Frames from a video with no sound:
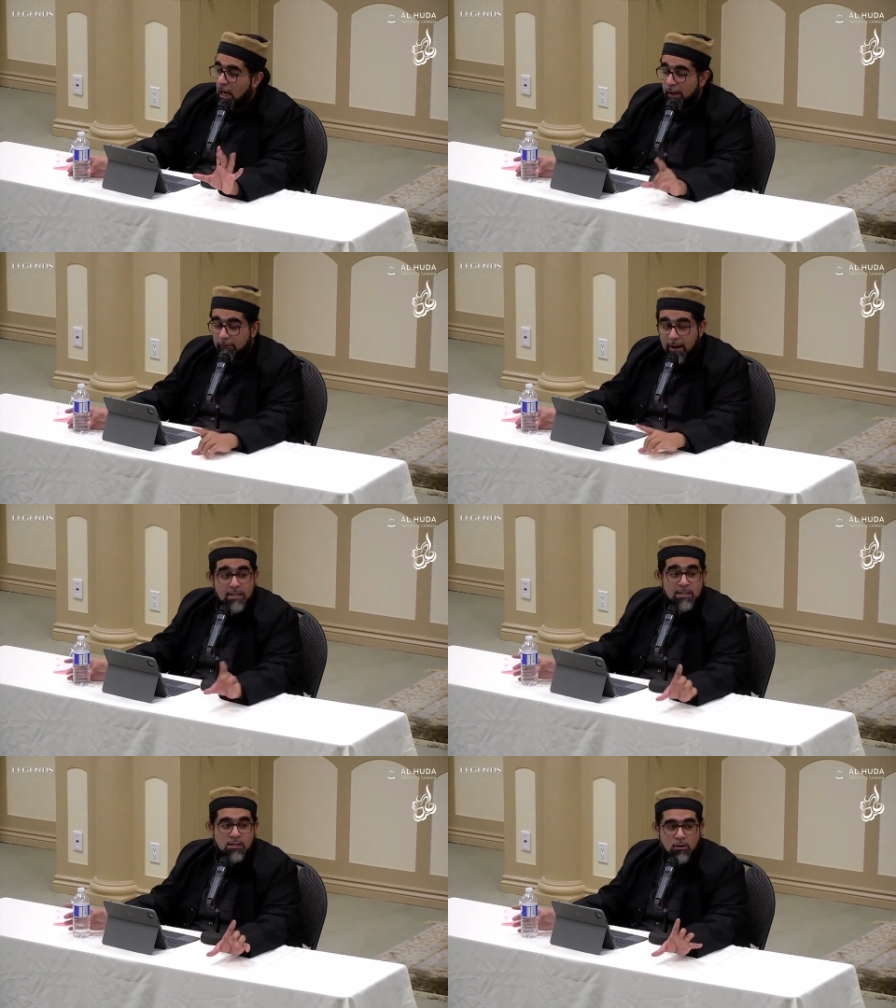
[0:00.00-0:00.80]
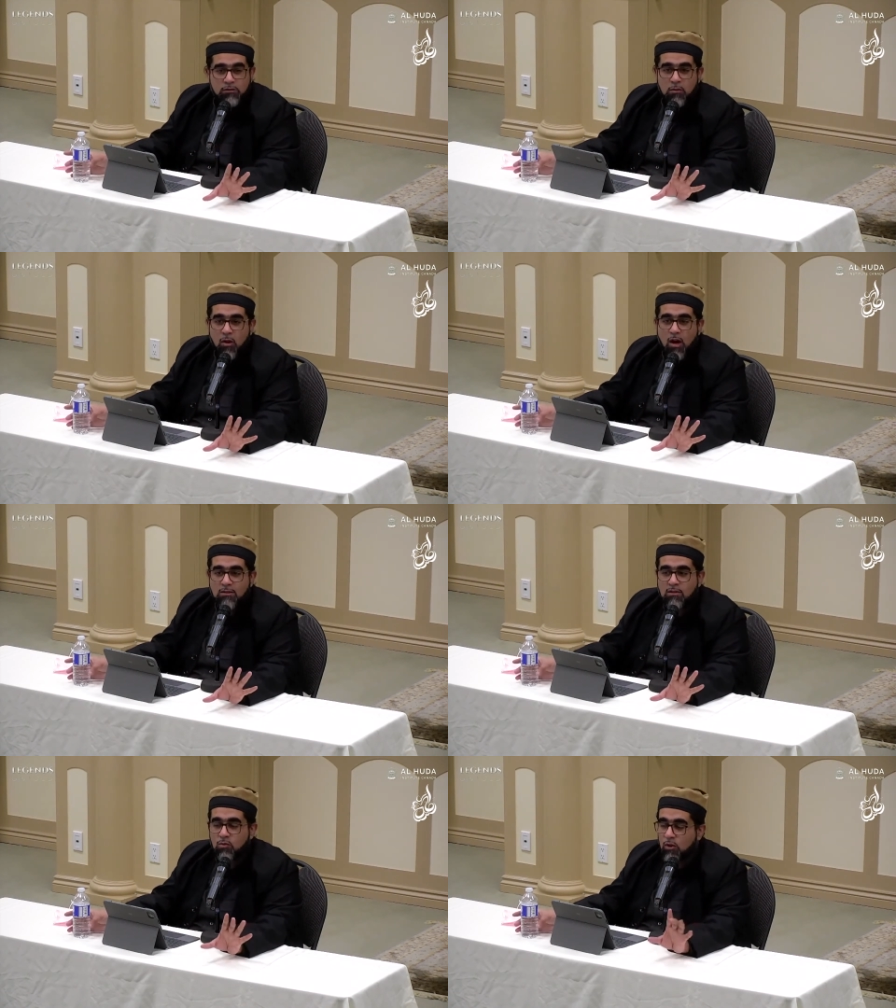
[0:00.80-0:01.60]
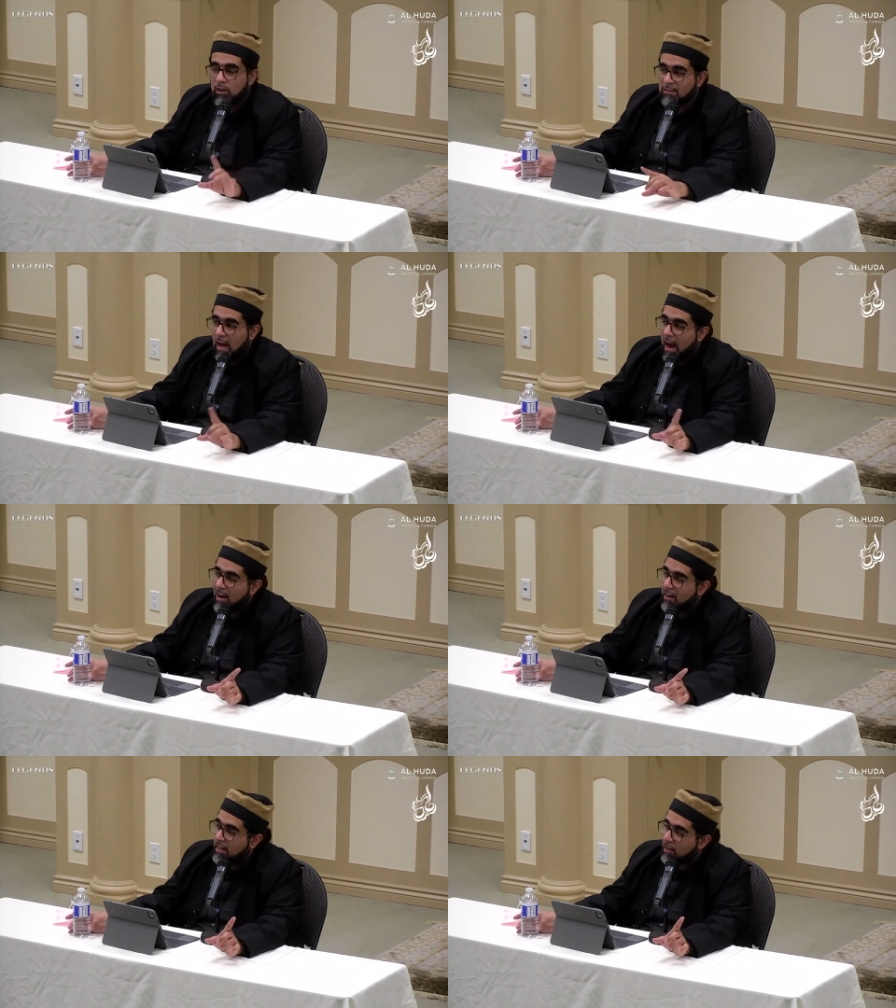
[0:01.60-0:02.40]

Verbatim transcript: Rest of the mosques were entirely